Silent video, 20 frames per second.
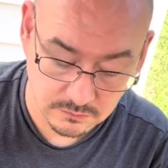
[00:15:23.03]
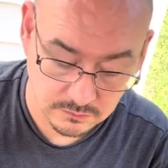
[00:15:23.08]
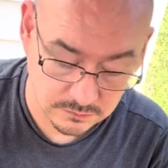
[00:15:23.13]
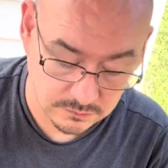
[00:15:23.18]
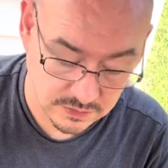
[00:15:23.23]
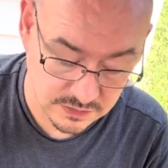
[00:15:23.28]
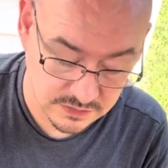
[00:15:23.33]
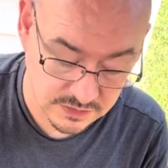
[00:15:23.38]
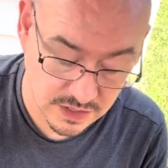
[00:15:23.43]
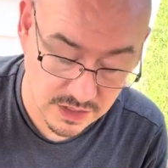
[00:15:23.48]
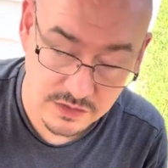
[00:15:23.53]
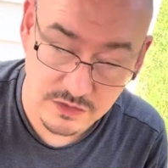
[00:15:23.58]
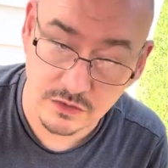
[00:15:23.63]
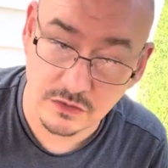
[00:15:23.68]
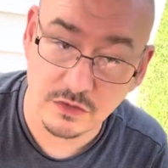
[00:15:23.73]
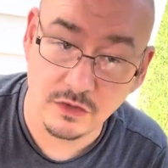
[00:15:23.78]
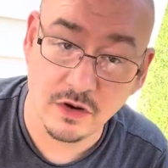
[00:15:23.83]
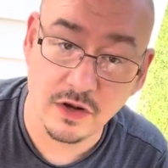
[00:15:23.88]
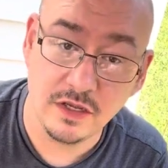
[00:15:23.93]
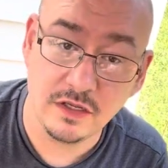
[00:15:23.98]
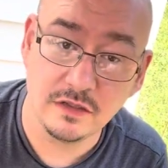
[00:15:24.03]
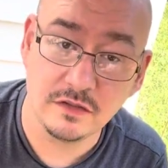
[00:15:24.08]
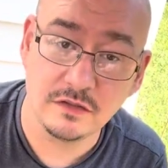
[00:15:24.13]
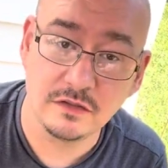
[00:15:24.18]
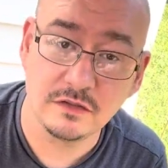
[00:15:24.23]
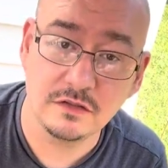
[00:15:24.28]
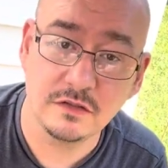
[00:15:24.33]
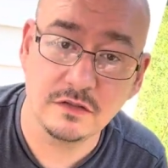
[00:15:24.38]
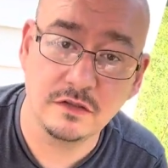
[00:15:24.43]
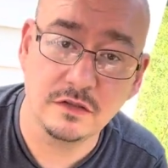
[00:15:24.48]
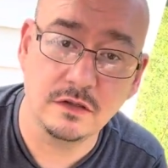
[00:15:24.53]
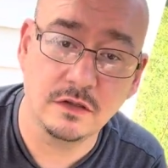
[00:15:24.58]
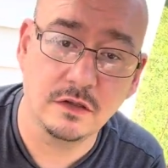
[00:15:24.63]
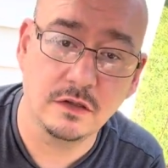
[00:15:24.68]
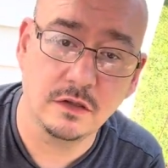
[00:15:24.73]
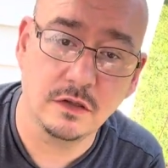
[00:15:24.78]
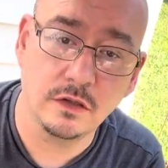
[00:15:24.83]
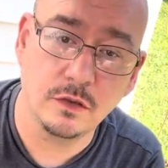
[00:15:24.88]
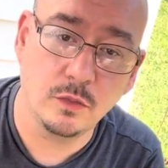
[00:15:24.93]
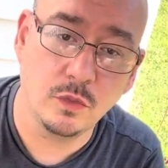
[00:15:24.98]
these guys are great.
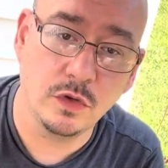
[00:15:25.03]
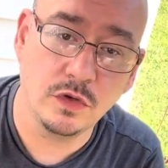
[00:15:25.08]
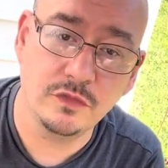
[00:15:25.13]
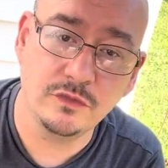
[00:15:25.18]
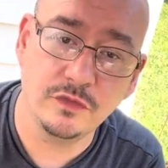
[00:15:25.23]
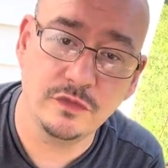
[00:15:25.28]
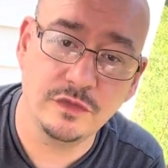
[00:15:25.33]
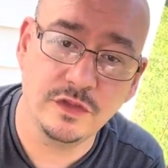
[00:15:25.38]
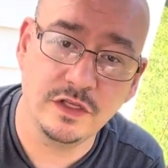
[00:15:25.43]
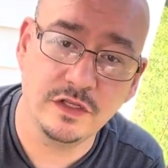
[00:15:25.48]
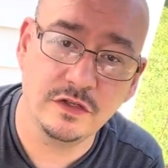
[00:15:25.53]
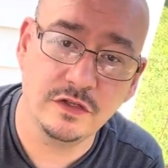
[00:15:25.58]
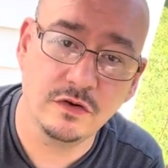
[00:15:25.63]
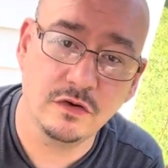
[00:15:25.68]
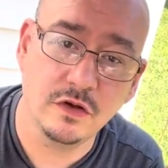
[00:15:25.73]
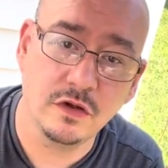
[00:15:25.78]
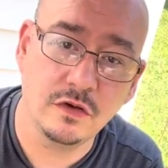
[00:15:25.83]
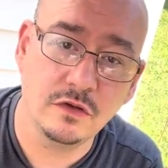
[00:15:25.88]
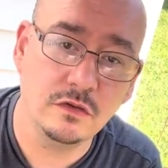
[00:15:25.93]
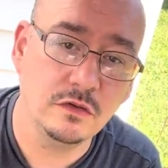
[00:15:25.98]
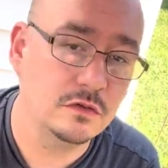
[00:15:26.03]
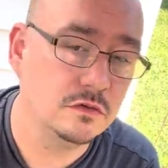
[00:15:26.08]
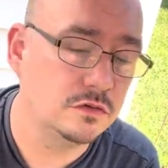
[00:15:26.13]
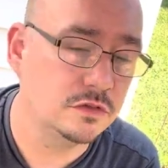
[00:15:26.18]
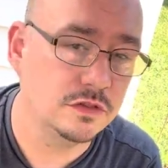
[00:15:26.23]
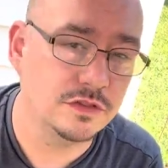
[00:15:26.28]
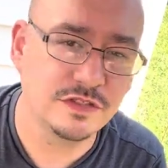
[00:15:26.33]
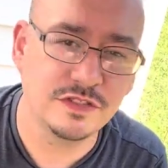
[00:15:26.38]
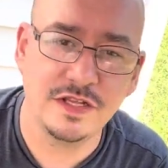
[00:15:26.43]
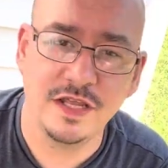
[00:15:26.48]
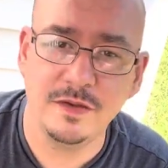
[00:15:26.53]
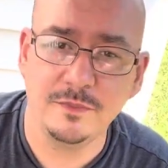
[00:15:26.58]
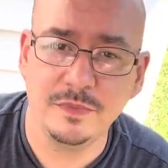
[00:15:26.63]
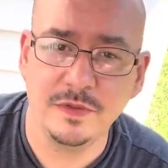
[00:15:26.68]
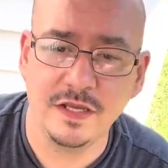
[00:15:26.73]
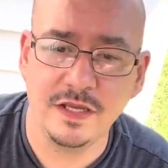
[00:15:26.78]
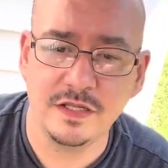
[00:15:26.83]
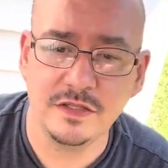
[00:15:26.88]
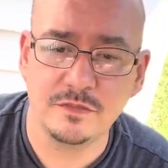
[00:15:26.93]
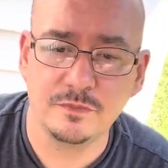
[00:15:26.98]
Wonderful thing to grow. Snake
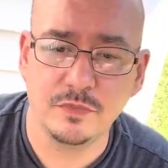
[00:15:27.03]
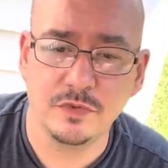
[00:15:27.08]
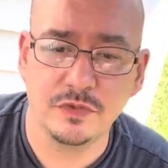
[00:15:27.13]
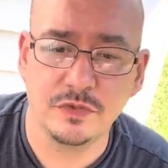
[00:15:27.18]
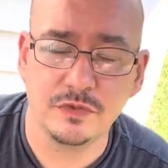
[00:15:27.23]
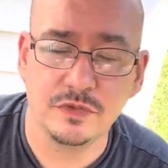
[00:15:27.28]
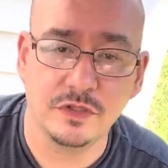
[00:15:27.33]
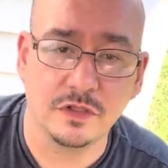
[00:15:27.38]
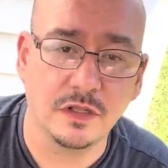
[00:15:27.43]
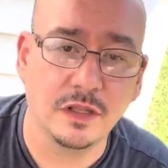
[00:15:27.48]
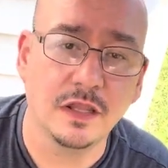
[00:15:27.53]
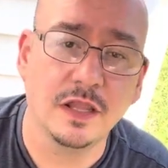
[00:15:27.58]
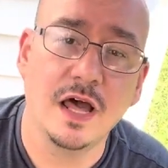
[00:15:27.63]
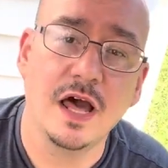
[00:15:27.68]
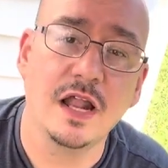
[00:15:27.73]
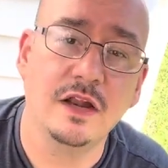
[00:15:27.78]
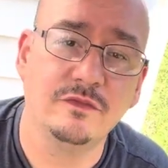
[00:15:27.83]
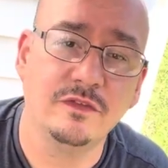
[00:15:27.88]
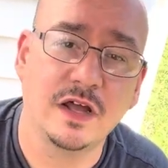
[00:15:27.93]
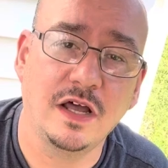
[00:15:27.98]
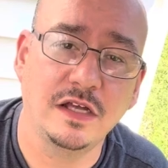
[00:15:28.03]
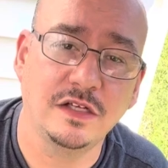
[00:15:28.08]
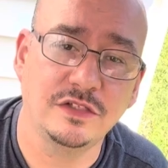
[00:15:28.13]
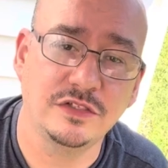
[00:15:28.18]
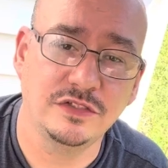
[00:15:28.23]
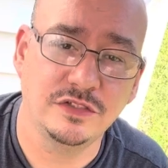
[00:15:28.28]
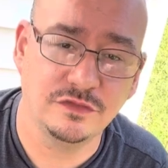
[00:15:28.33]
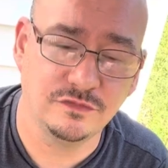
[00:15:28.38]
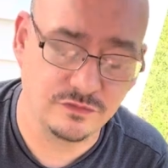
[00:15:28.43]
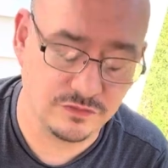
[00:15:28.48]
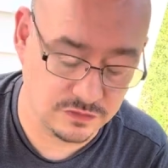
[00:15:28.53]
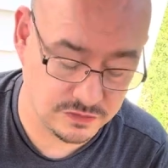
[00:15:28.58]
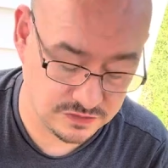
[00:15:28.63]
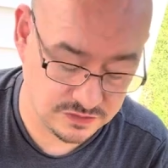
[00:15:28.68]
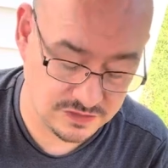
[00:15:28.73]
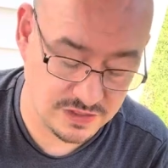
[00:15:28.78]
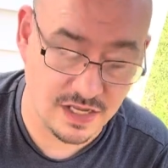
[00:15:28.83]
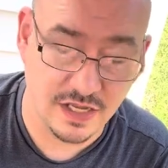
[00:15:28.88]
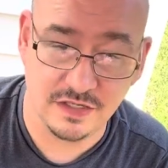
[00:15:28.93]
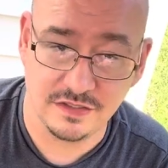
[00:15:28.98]
plants produce a lot of oxygen for the
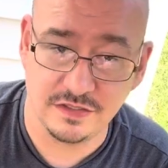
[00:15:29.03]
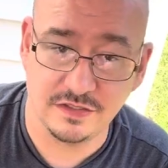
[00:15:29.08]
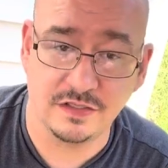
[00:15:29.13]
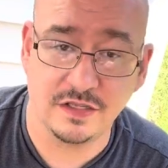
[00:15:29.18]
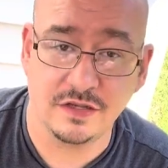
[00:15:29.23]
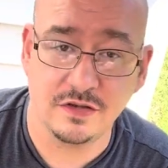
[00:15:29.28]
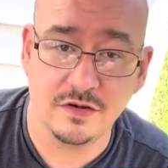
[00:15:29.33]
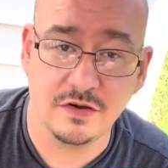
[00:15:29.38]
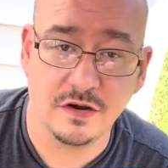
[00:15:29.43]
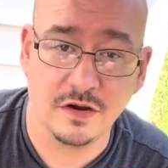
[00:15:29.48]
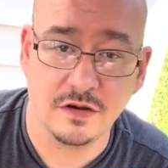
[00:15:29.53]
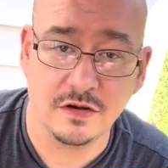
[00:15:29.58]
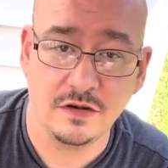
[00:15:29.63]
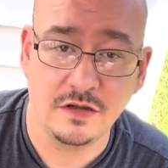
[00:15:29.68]
size that they are.